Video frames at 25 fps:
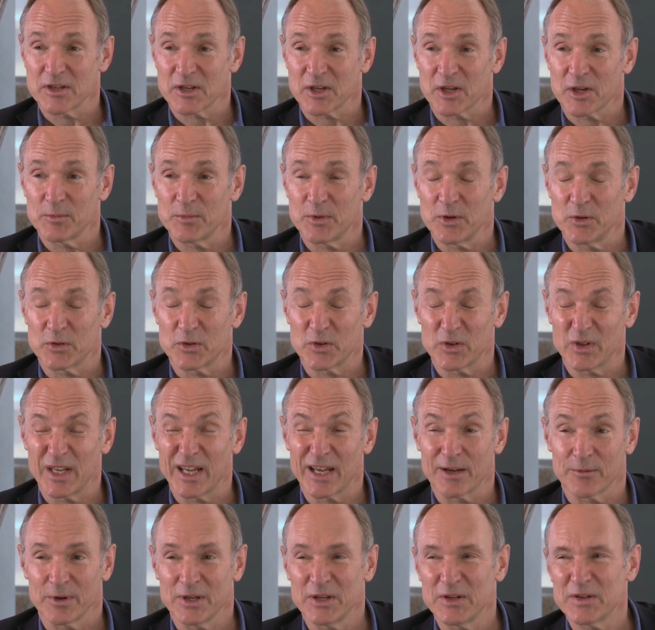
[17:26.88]
the computer,
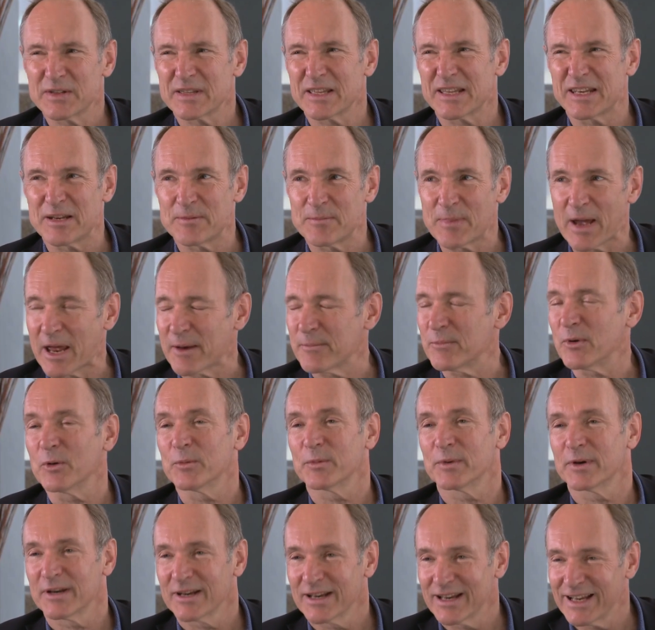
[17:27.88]
yeah. We used it at a bad
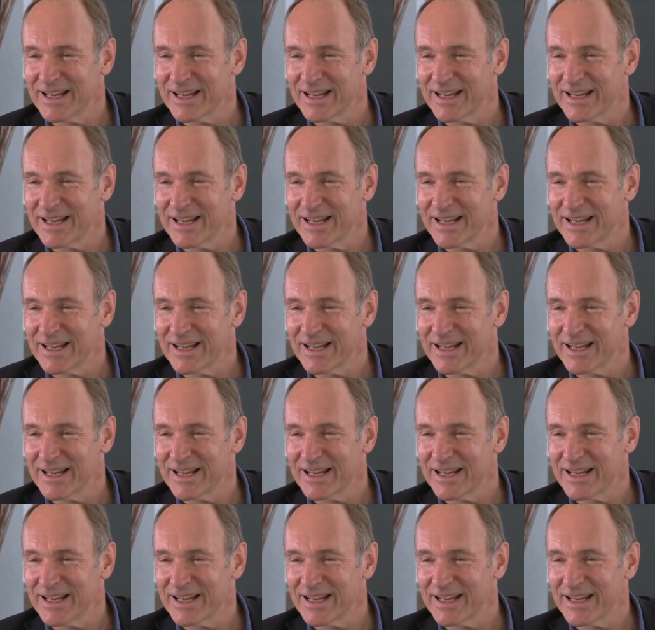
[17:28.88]
moment.